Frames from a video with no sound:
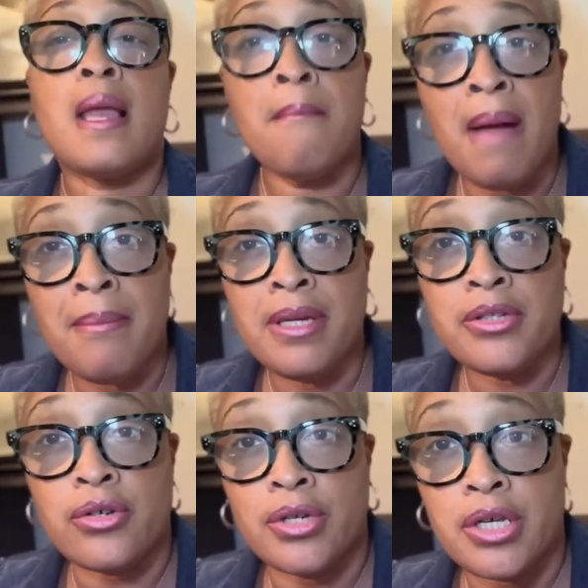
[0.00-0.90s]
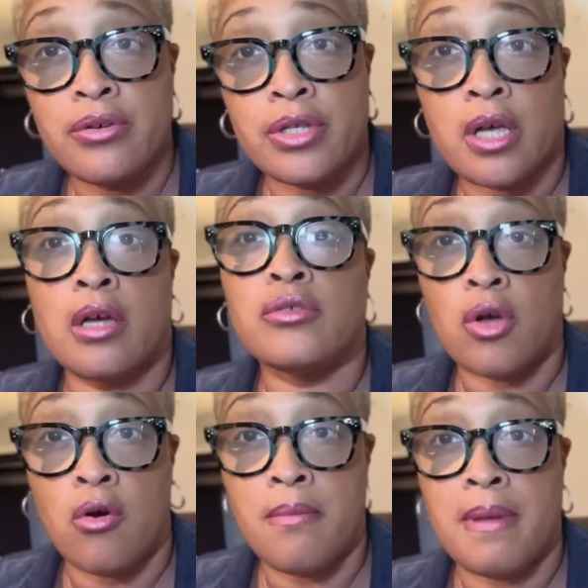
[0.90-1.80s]
My mentor years ago
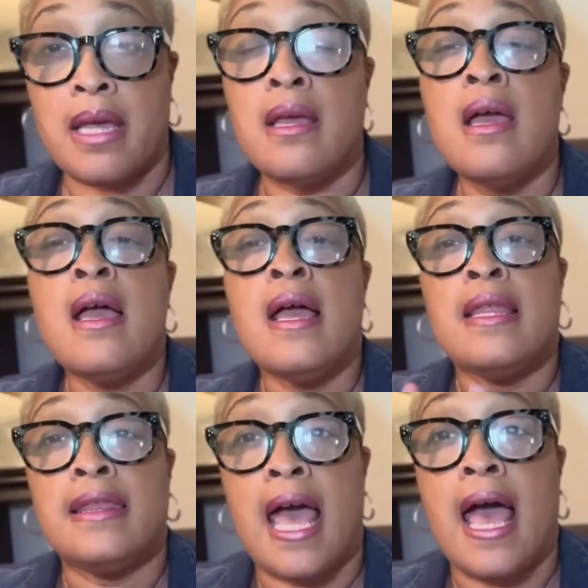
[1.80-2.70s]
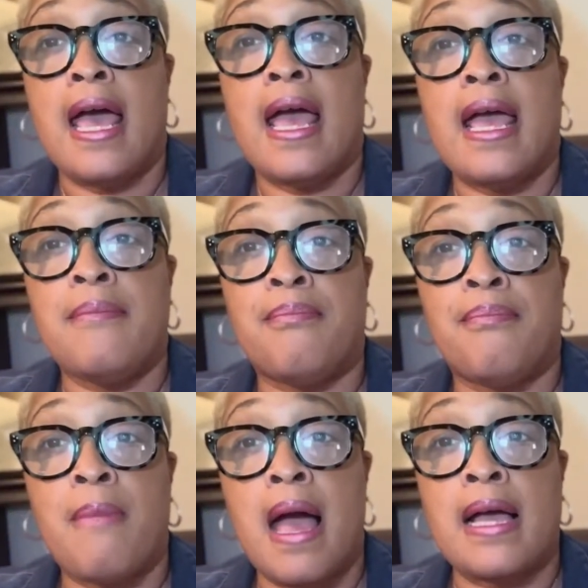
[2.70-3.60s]
told me that
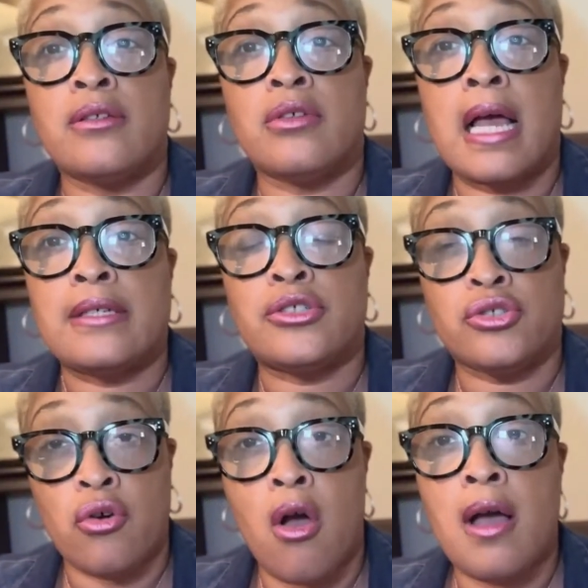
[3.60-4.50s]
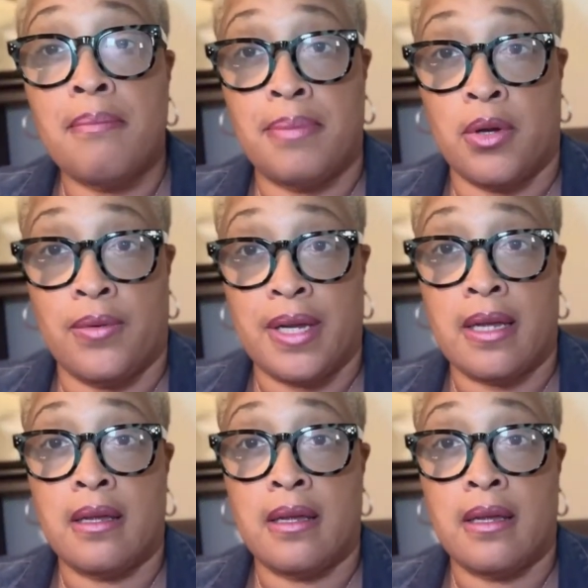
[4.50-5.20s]
a strong building,